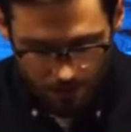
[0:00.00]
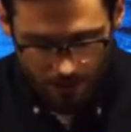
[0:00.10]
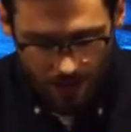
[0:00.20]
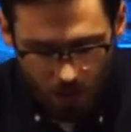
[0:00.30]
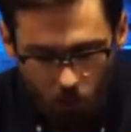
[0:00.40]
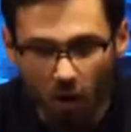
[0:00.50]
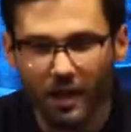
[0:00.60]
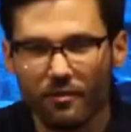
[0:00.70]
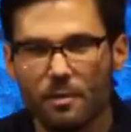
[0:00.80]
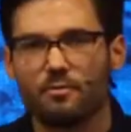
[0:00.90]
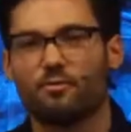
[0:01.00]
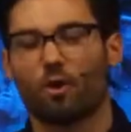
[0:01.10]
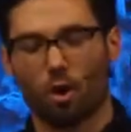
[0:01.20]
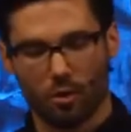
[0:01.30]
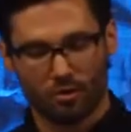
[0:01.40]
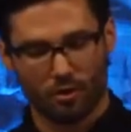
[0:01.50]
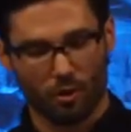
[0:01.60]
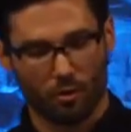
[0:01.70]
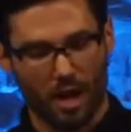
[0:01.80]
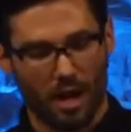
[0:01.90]
Yet not one of them falls to the
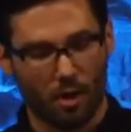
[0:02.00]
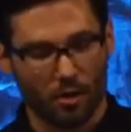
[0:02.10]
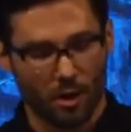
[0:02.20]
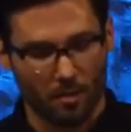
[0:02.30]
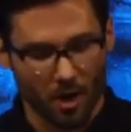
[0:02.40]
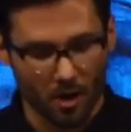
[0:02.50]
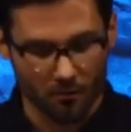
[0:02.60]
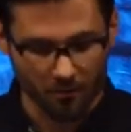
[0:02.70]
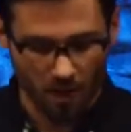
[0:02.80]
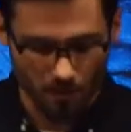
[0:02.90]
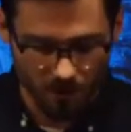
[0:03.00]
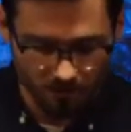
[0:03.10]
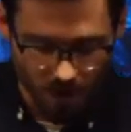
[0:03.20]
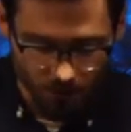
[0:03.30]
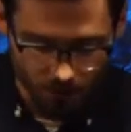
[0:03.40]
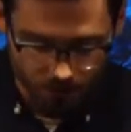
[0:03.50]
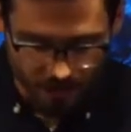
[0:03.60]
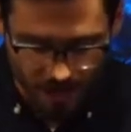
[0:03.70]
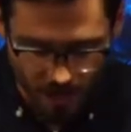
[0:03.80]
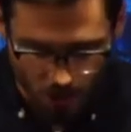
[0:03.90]
ground apart from the Father's
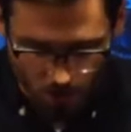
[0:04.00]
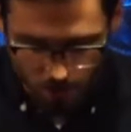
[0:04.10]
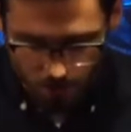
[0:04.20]
care.